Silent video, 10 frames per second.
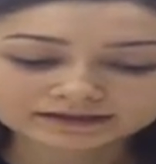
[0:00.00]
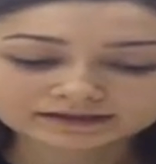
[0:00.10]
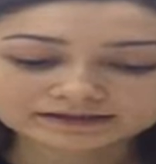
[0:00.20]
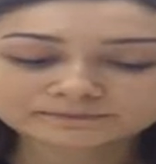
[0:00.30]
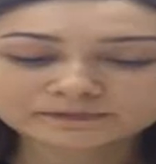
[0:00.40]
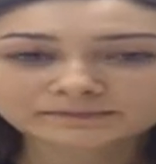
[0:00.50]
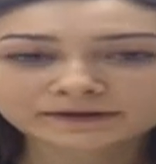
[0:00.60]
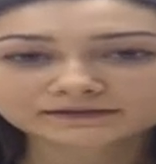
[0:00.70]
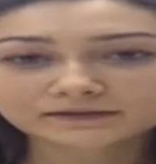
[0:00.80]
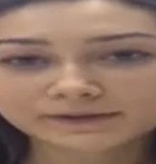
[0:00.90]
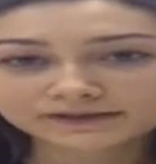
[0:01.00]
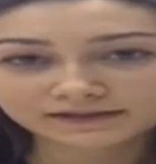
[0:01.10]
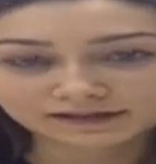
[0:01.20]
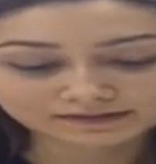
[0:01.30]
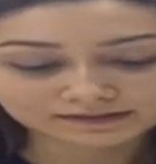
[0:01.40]
implement the best
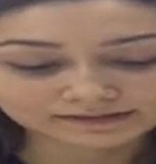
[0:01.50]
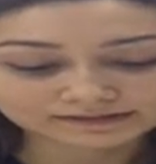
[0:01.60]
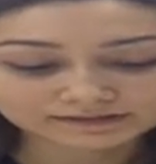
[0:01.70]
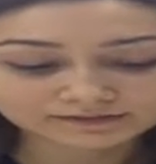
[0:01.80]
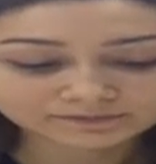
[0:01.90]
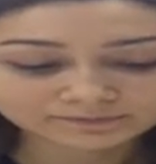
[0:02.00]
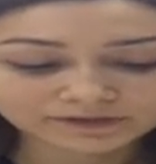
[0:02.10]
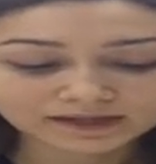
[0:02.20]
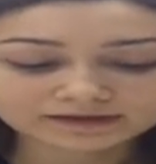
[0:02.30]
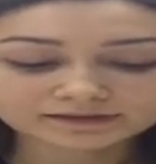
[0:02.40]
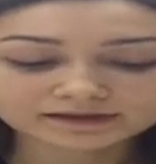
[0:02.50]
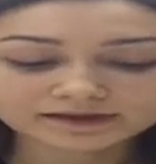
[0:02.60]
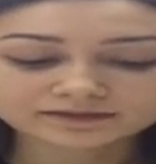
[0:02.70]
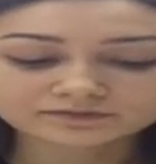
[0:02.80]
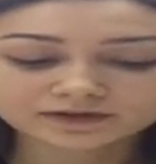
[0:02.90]
alternative. And the
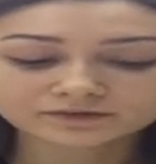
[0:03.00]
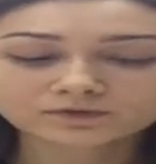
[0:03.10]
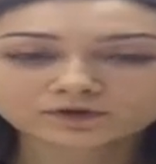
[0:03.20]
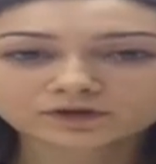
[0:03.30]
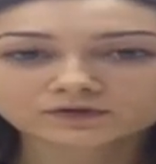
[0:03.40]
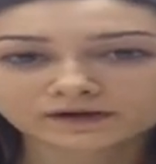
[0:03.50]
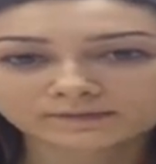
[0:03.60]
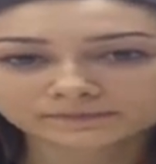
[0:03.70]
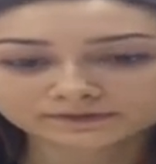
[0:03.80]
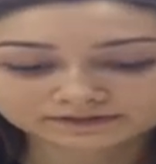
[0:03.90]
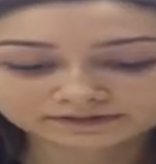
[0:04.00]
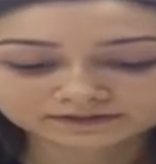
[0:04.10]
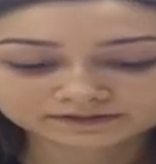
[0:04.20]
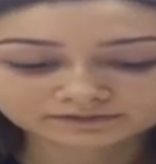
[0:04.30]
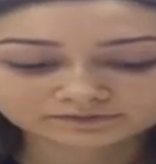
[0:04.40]
last one, follow
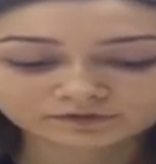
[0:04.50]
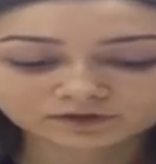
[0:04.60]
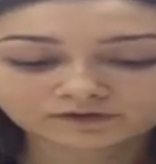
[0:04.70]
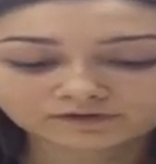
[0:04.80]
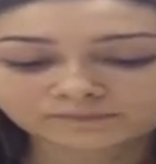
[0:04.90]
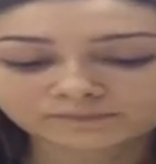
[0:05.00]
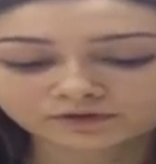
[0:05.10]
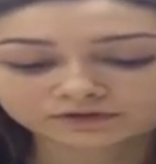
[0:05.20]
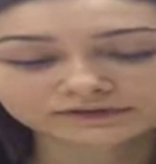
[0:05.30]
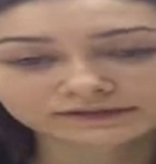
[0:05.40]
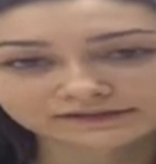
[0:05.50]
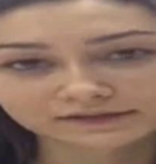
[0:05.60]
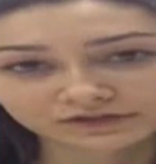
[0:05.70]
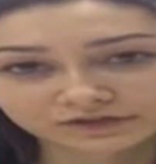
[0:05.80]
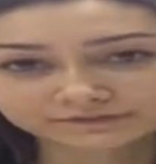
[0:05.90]
up on the
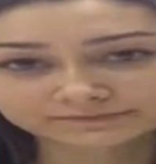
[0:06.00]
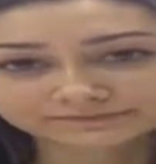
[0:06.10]
decision.